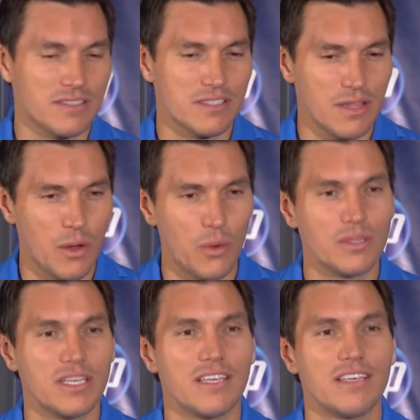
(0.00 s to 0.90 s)

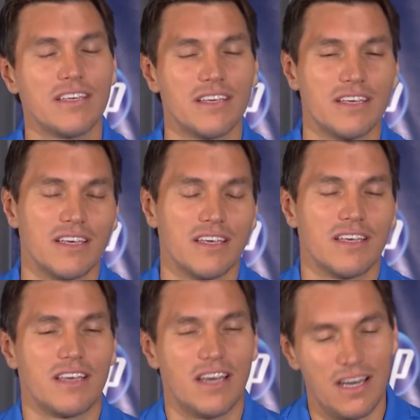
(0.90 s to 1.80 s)
slowly
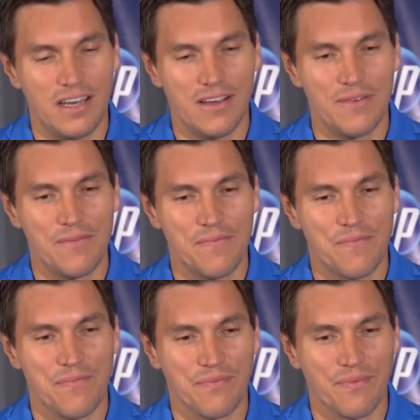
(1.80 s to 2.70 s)

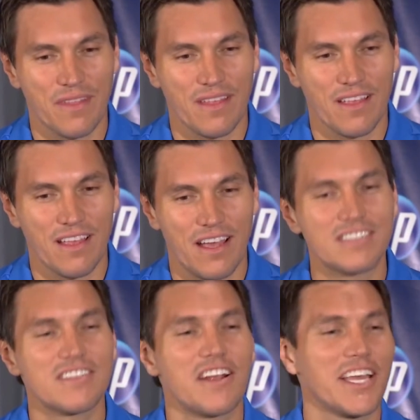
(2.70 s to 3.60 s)
I
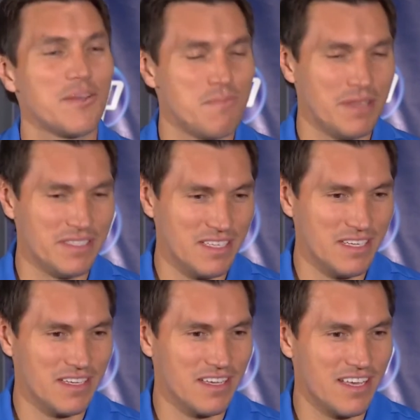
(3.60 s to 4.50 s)
started getting busy